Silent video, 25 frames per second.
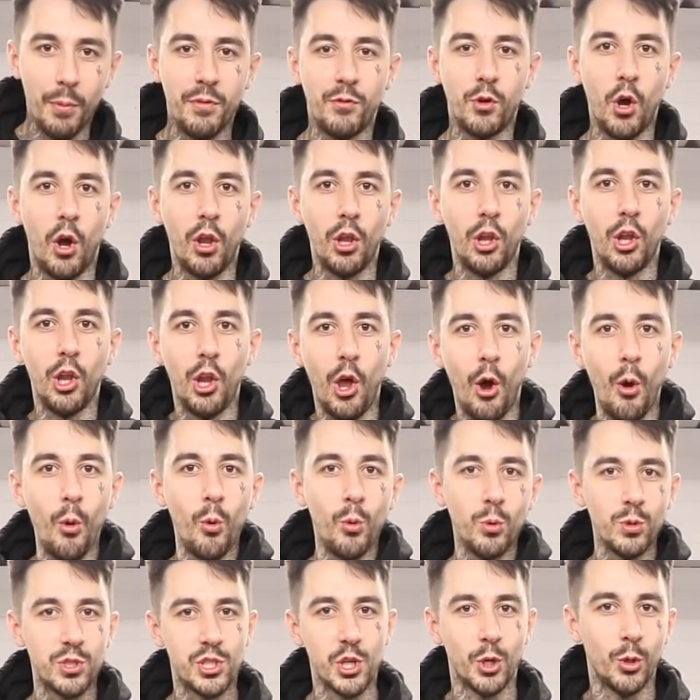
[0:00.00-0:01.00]
we've got
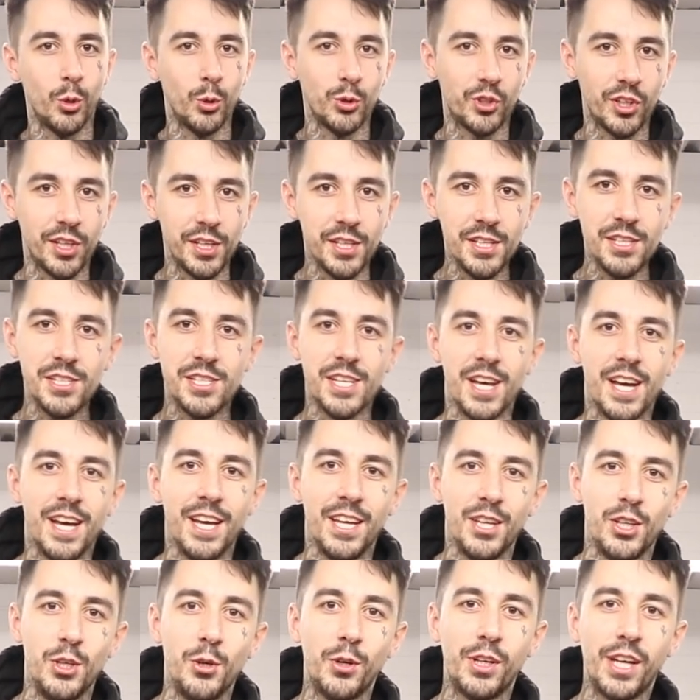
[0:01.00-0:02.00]
loads of hoodies.
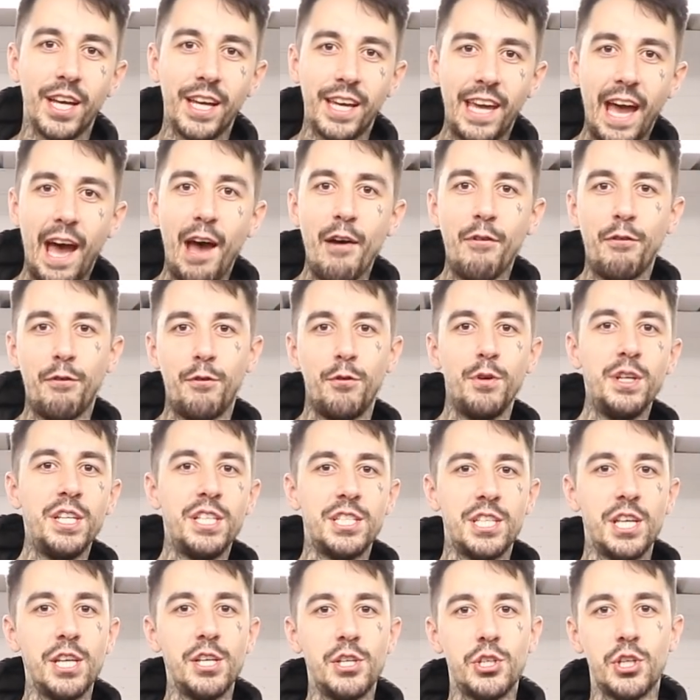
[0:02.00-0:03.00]
You can get a free
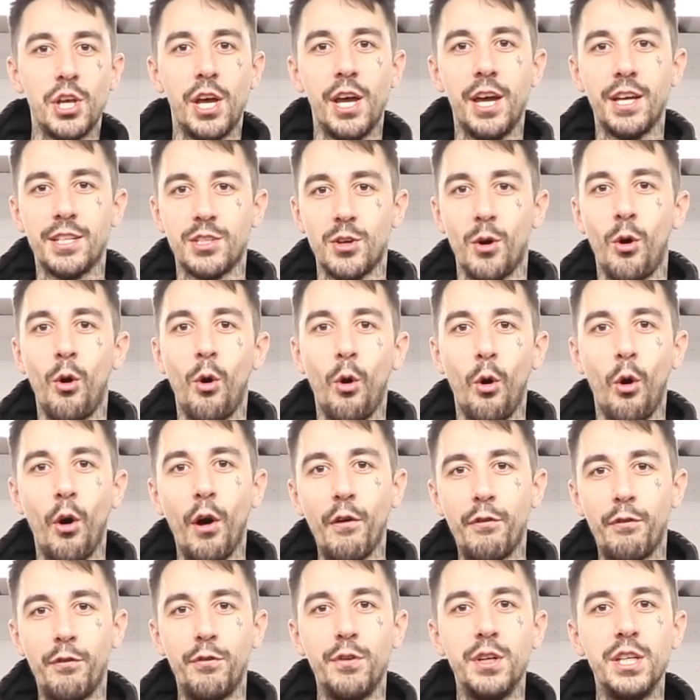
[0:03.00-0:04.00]
t-shirt
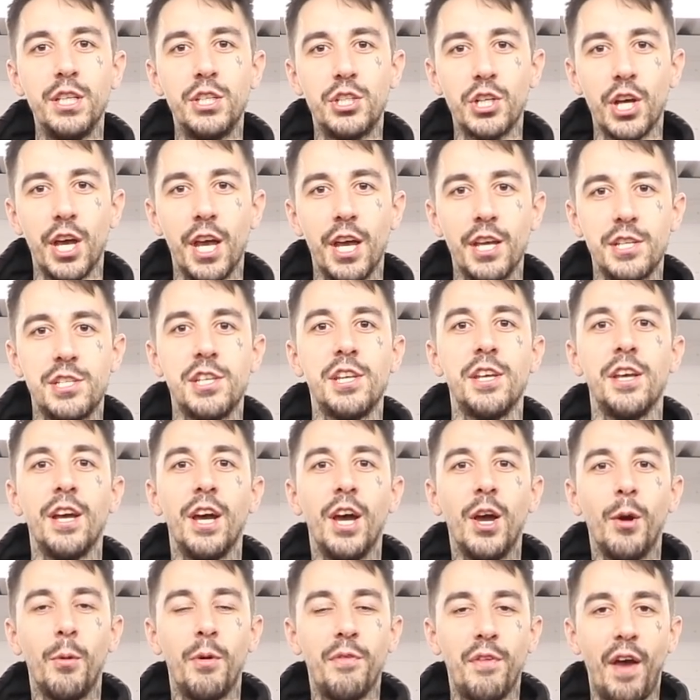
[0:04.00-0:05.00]
or a free jersey
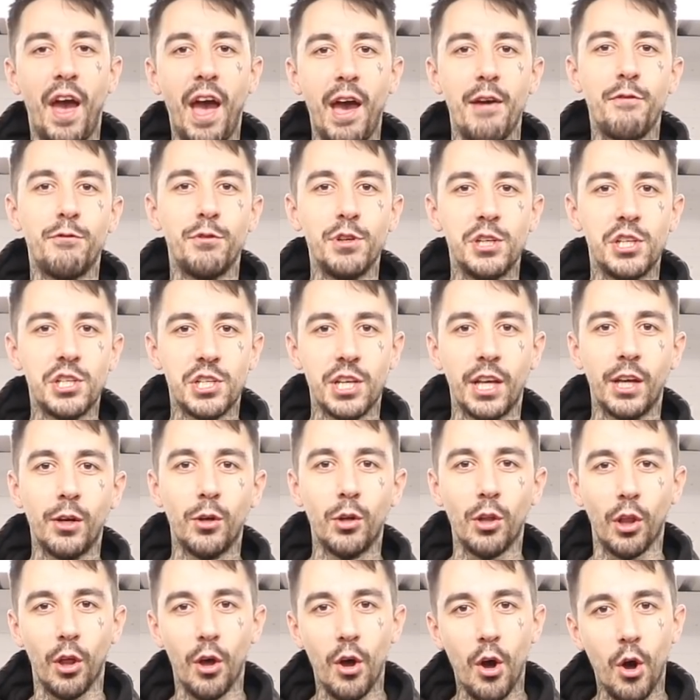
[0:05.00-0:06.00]
with every
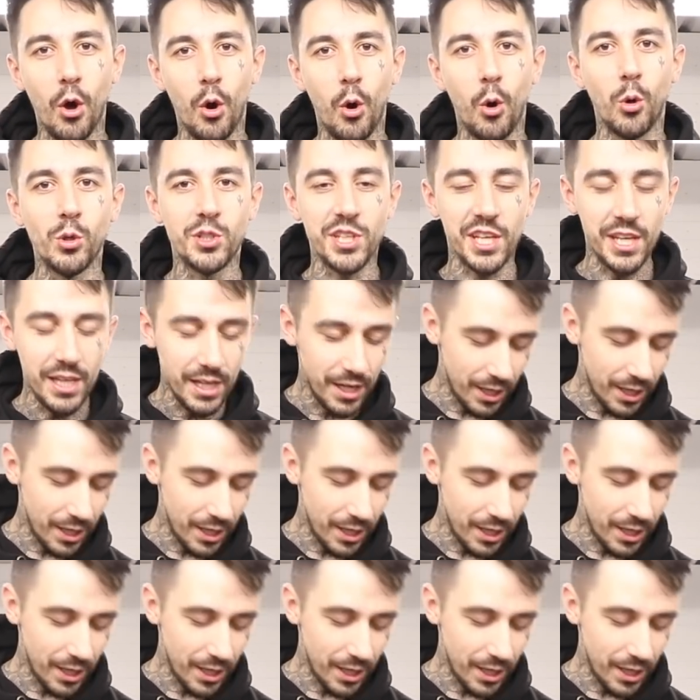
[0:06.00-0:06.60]
single hoodie,